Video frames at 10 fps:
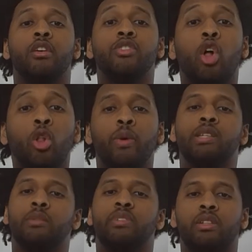is
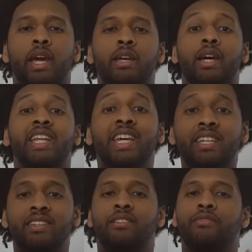always up to date and
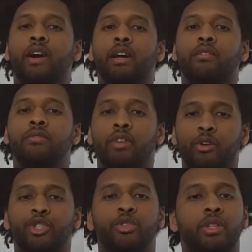easy to find for
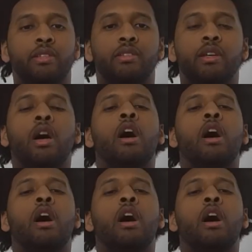our students.